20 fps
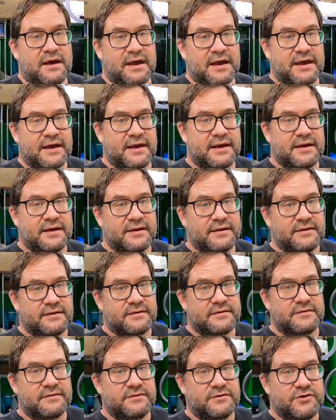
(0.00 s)

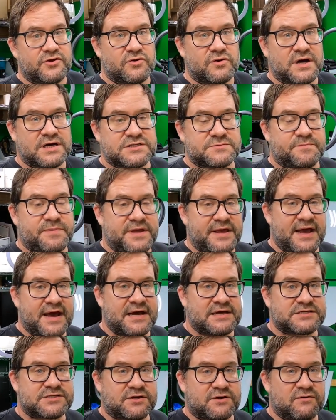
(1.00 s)
and
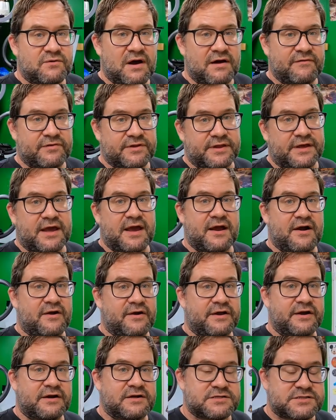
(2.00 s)
USPS or whoever the
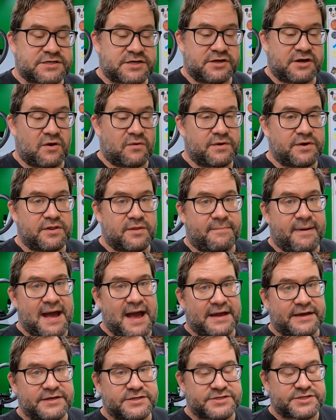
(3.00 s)
carrier is can go into the
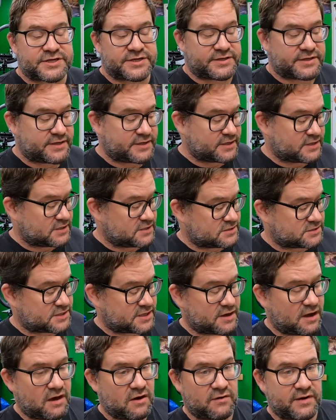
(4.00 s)
package and
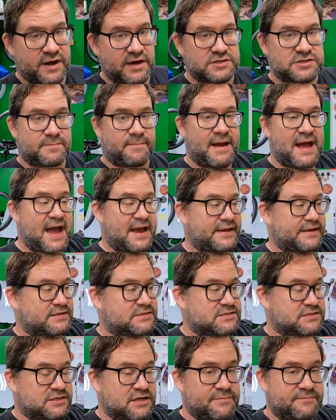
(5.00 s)
say, oh, here's a packing
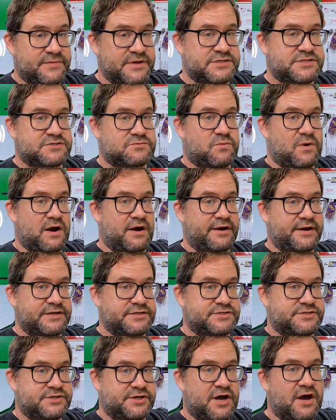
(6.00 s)
slip. This is where it needs to